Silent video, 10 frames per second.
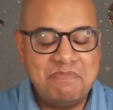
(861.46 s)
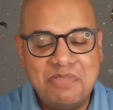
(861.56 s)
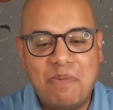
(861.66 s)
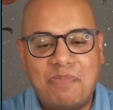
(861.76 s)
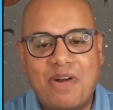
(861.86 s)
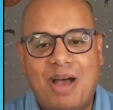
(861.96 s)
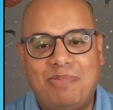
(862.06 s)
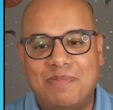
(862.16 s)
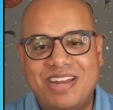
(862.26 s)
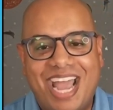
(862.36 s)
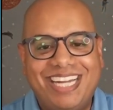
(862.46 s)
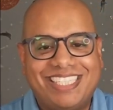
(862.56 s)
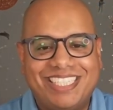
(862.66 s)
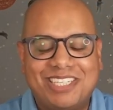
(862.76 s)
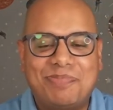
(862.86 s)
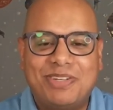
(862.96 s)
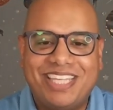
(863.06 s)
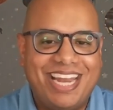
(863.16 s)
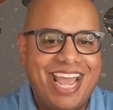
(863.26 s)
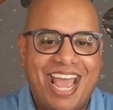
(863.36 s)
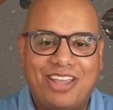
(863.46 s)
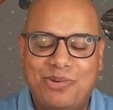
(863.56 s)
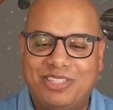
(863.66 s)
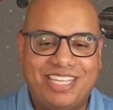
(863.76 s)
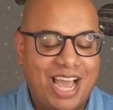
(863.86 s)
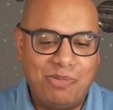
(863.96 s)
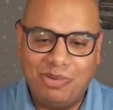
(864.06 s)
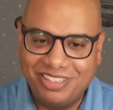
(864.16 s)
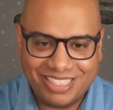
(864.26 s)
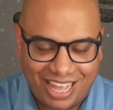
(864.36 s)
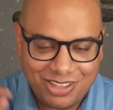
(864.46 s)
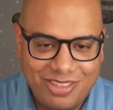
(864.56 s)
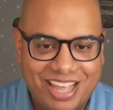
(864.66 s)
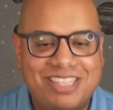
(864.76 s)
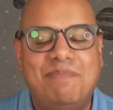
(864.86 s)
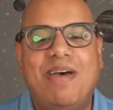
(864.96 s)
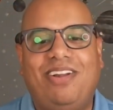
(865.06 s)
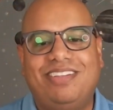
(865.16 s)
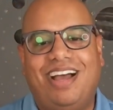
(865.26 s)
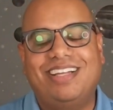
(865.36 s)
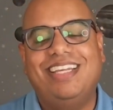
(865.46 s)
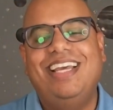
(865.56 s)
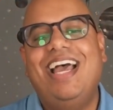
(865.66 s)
no problem, 96% accuracy. I will tell you that's a metal duct.